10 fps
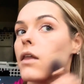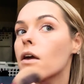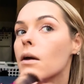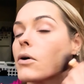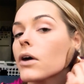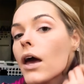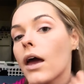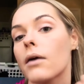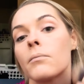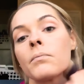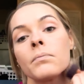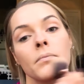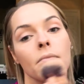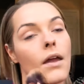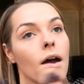I think I'm okay
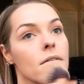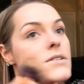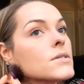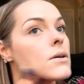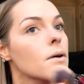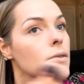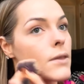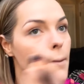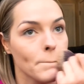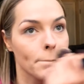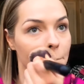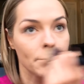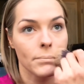at doing them.